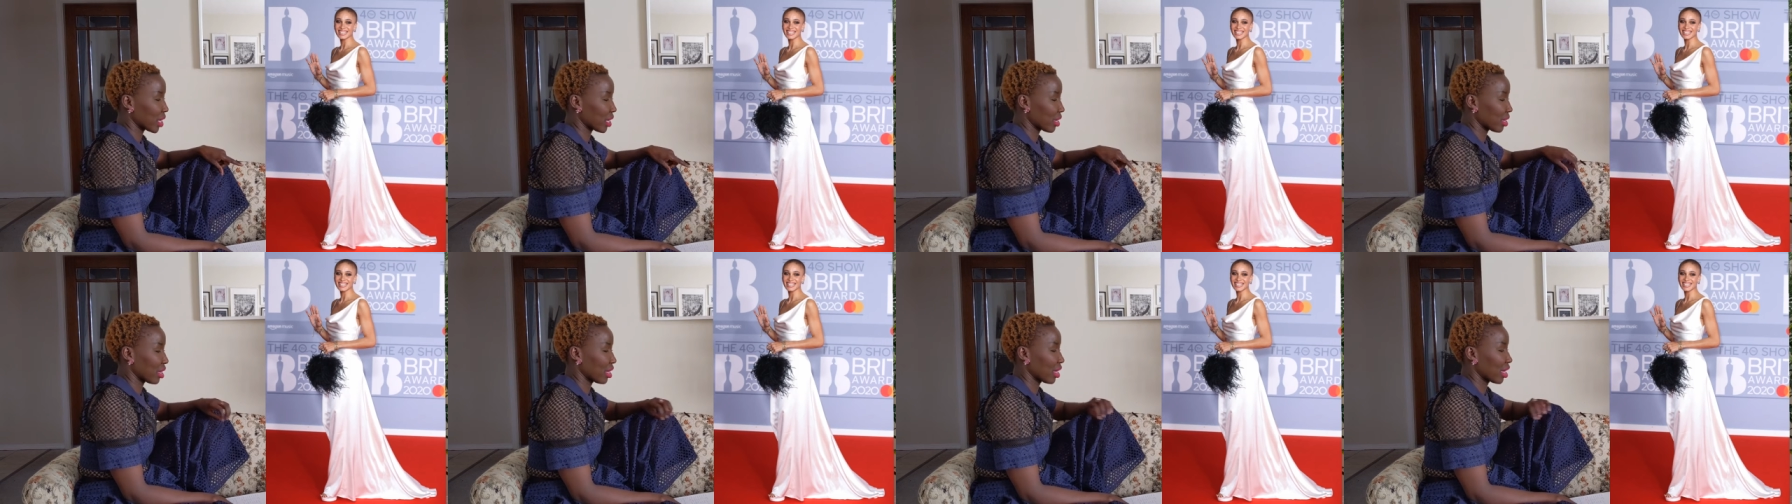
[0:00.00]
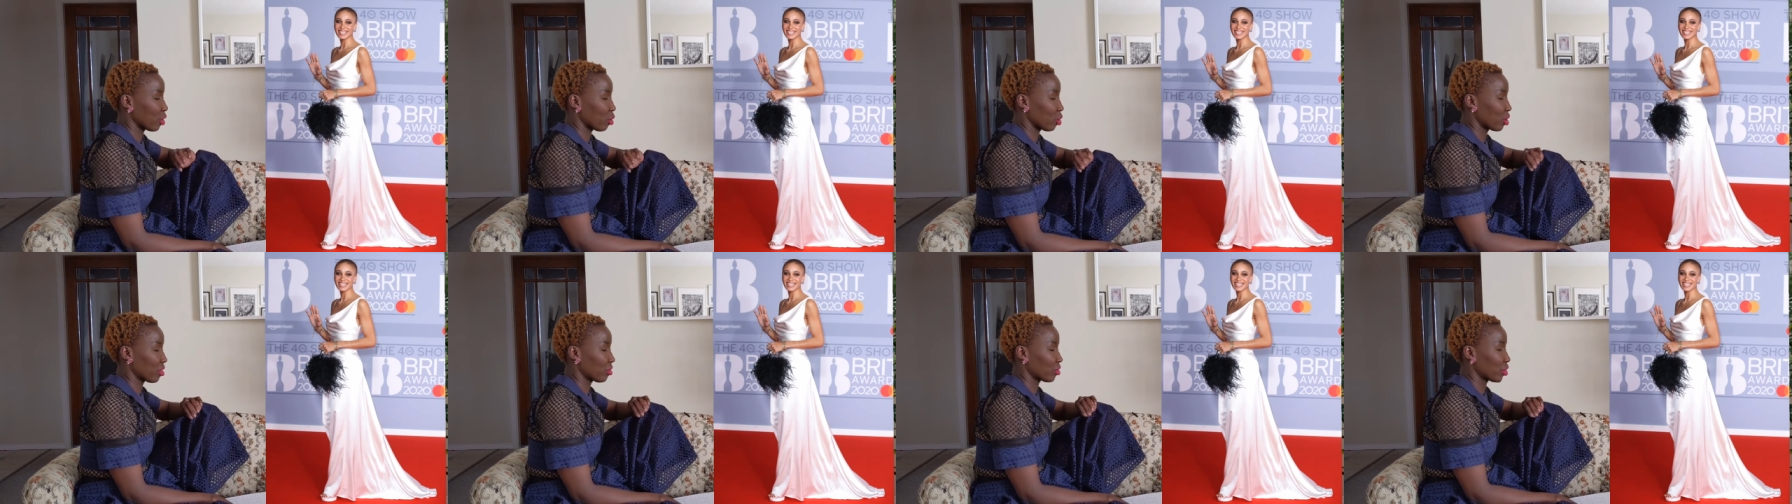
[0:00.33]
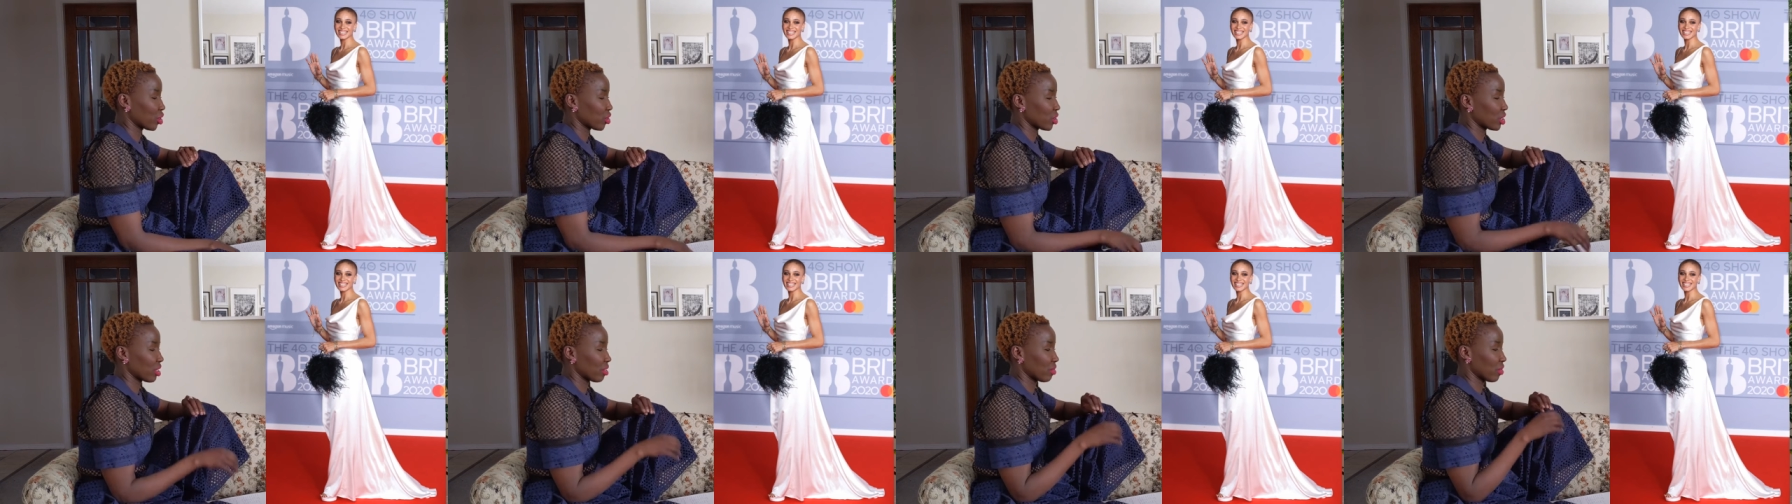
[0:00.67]
I think I would
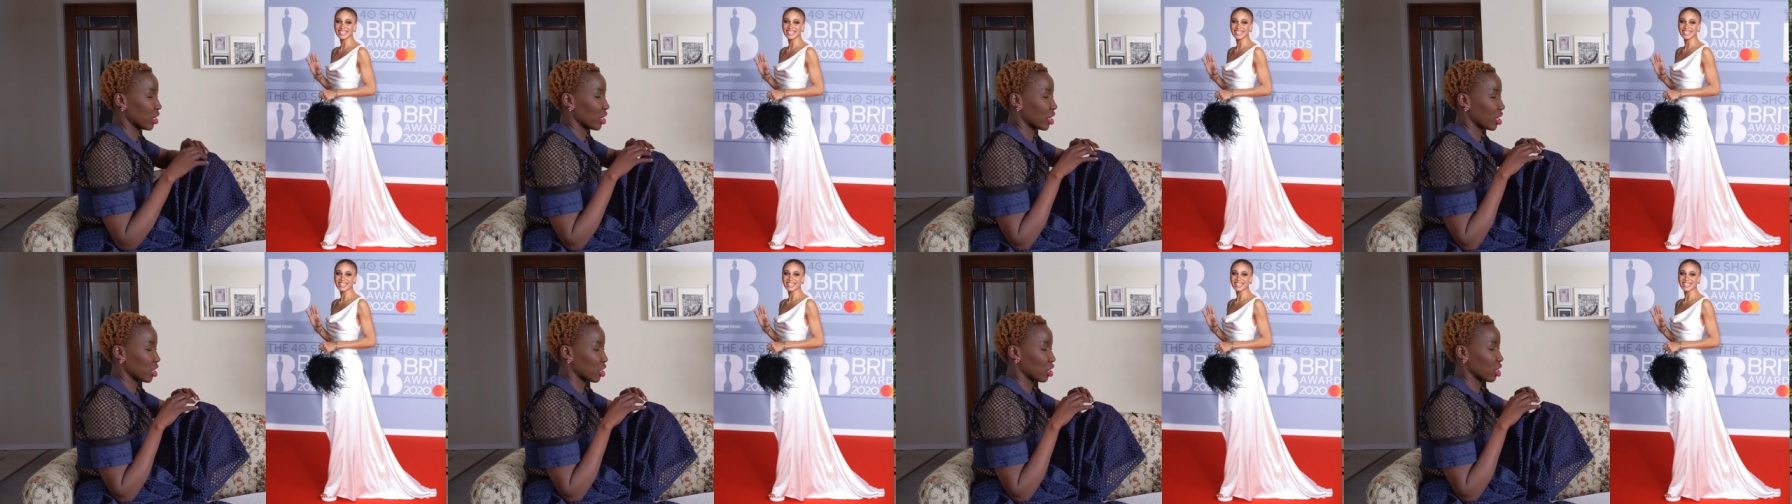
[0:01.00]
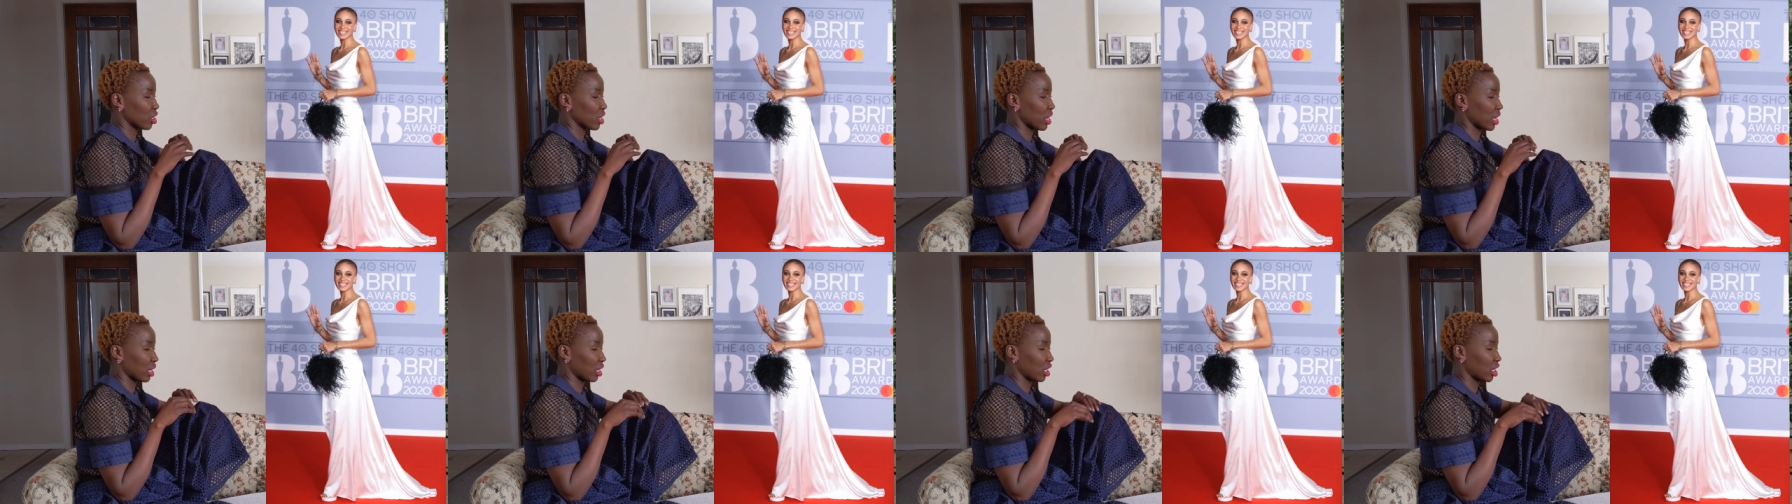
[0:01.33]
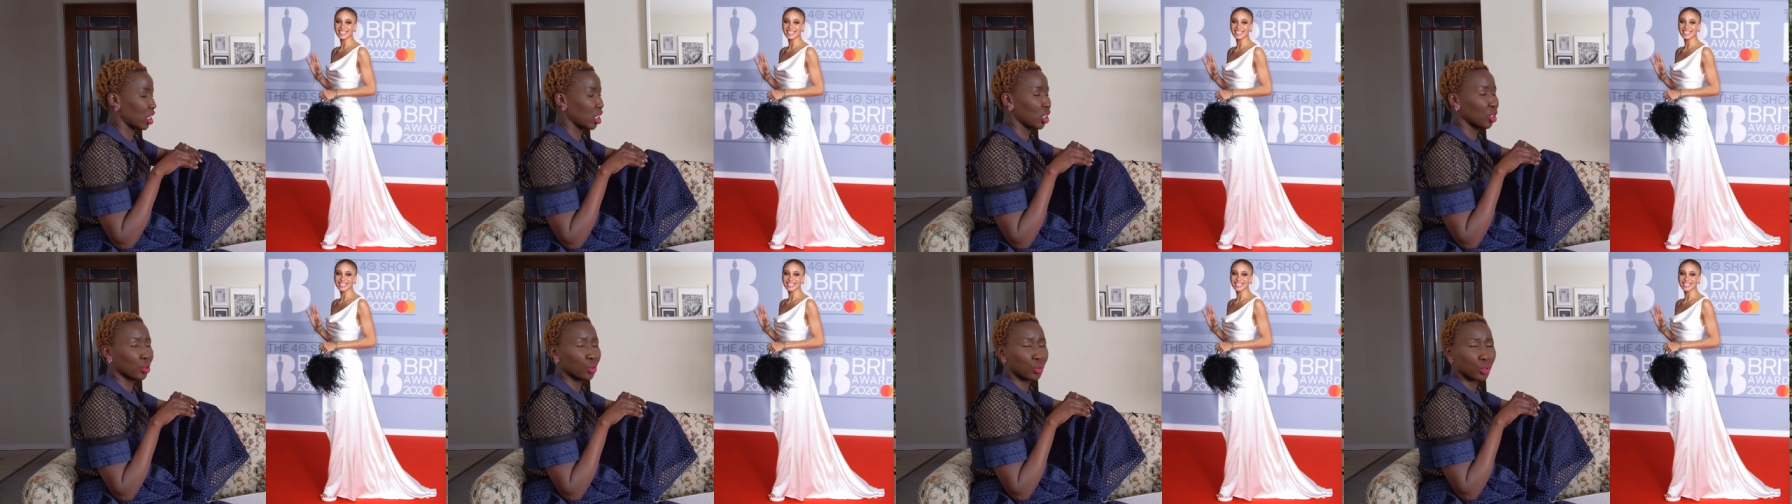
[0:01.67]
have just given her
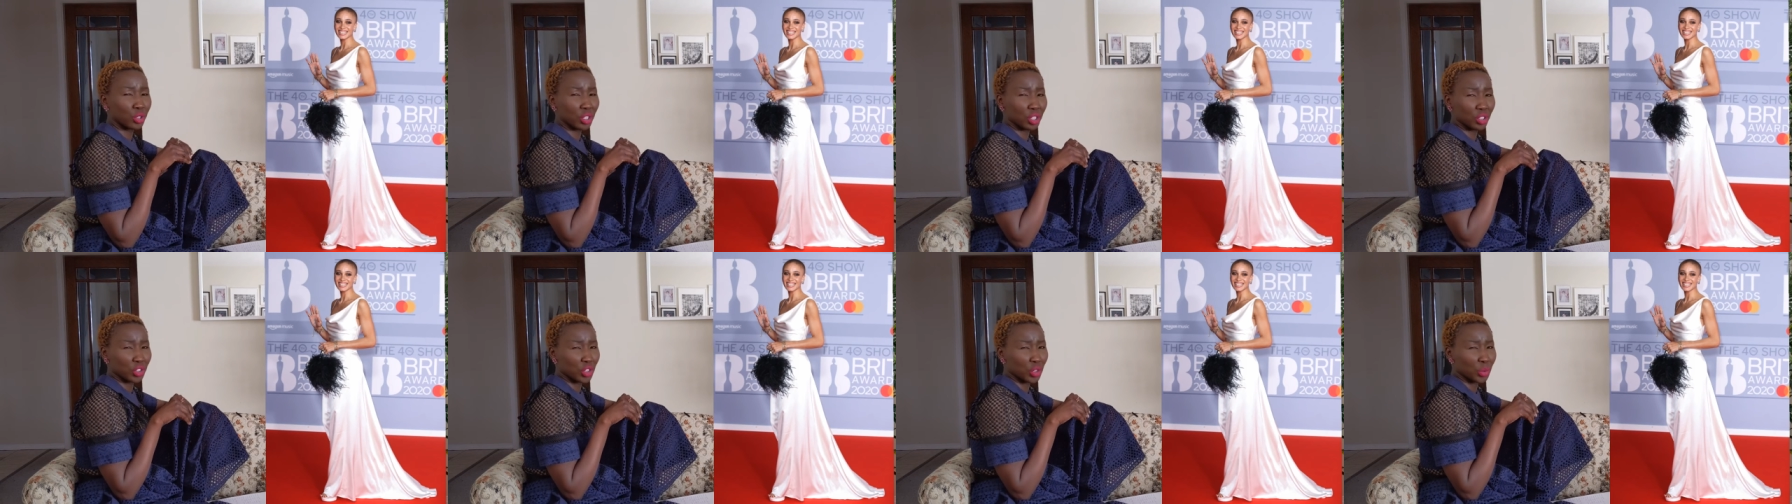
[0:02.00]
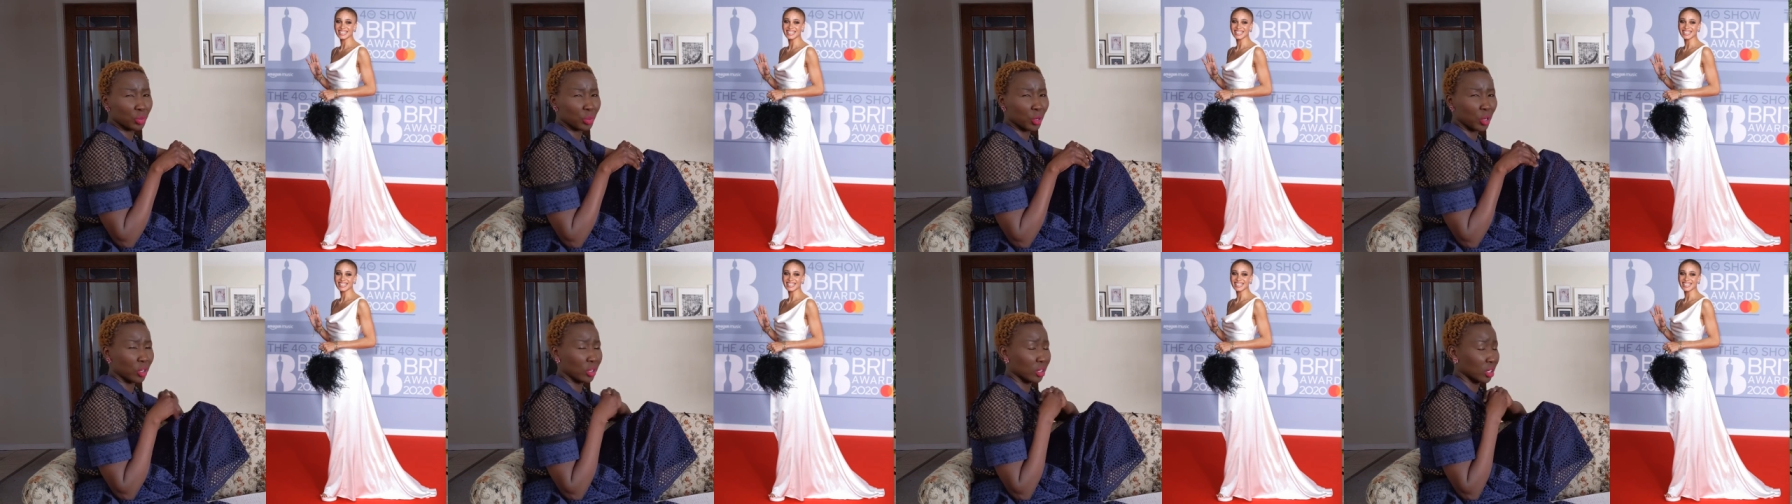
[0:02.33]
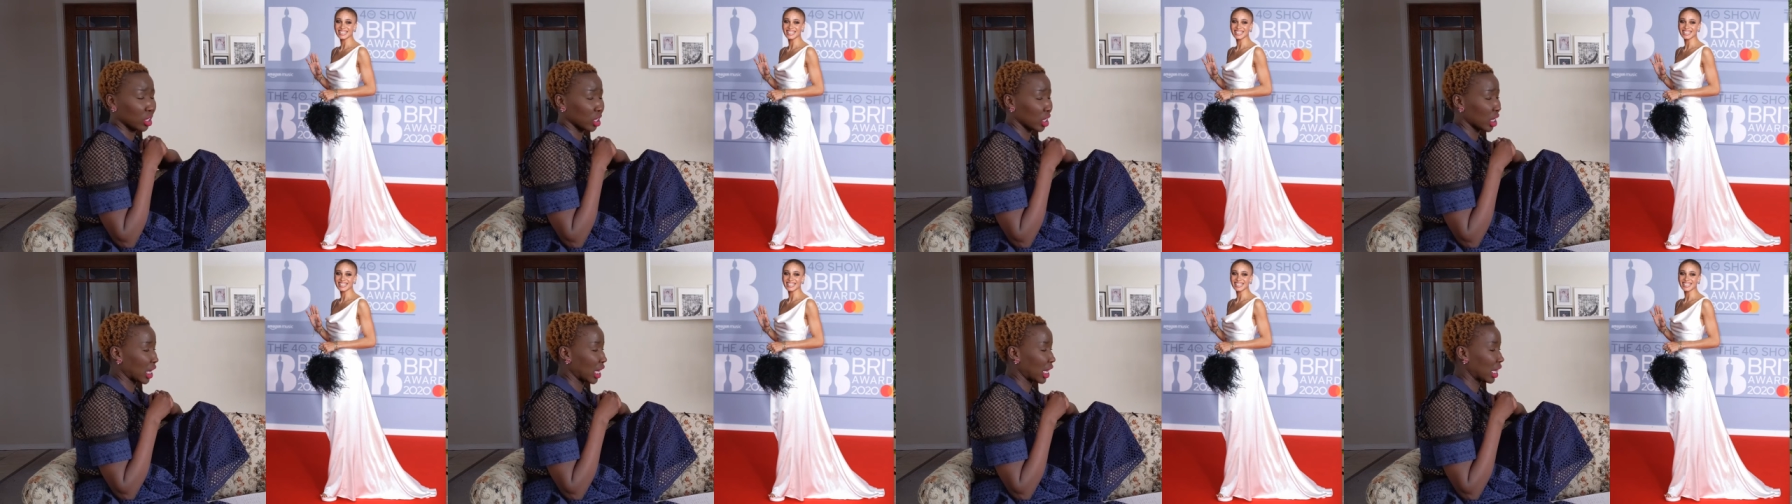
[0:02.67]
a cute, smaller